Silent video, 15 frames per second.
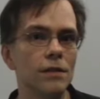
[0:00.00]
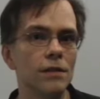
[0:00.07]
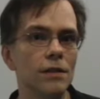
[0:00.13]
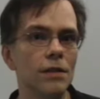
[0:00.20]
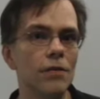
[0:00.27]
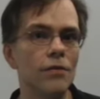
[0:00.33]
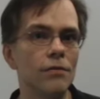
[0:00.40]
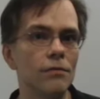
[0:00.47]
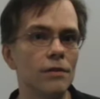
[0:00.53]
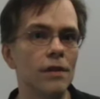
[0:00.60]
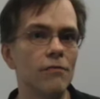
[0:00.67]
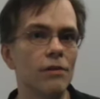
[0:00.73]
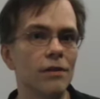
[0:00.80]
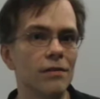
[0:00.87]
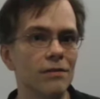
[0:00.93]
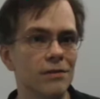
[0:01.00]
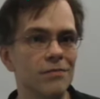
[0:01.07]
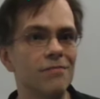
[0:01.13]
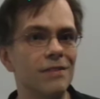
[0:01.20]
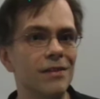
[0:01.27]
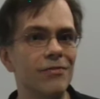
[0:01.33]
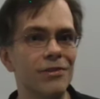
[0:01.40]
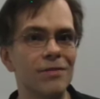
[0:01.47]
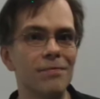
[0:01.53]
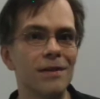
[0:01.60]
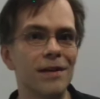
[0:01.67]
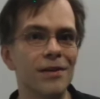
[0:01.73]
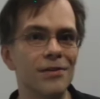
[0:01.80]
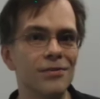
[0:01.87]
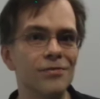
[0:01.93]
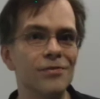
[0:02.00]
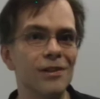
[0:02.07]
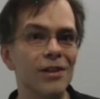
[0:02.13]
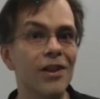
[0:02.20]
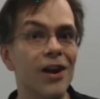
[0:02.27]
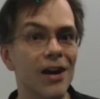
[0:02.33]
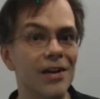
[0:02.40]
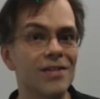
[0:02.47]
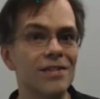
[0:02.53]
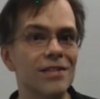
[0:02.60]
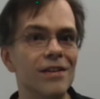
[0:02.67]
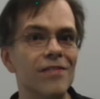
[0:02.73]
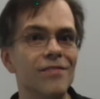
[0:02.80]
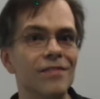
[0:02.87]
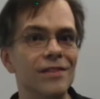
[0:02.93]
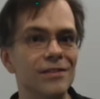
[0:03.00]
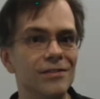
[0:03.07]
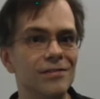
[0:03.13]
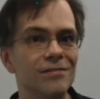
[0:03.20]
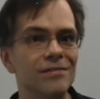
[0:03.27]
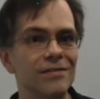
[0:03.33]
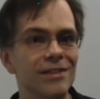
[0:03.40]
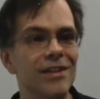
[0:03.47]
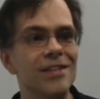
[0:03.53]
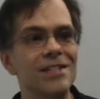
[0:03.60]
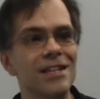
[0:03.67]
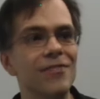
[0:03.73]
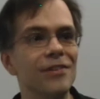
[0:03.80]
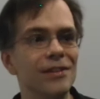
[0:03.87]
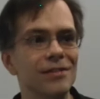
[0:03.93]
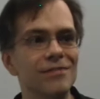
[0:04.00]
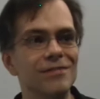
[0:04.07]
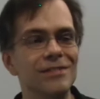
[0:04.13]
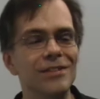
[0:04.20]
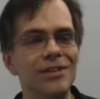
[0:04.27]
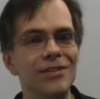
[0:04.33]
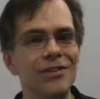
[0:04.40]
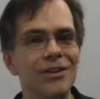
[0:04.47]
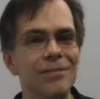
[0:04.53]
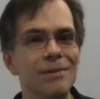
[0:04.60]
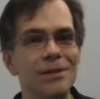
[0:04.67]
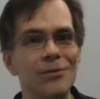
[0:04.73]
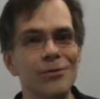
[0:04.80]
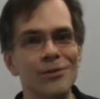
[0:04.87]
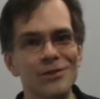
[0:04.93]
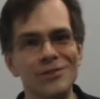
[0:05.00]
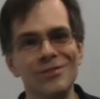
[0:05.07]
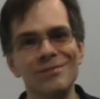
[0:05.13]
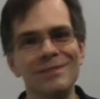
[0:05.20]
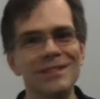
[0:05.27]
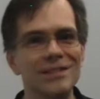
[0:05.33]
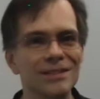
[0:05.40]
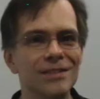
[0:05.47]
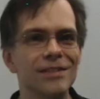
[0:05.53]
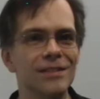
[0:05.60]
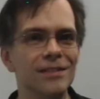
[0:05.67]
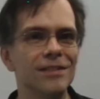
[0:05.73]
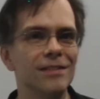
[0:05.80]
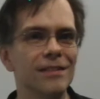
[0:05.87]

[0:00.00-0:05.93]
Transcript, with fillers: you know they want they want the piano doing a lot of stuff, and you got to kind of sound like you know you got to be an orchestra basically.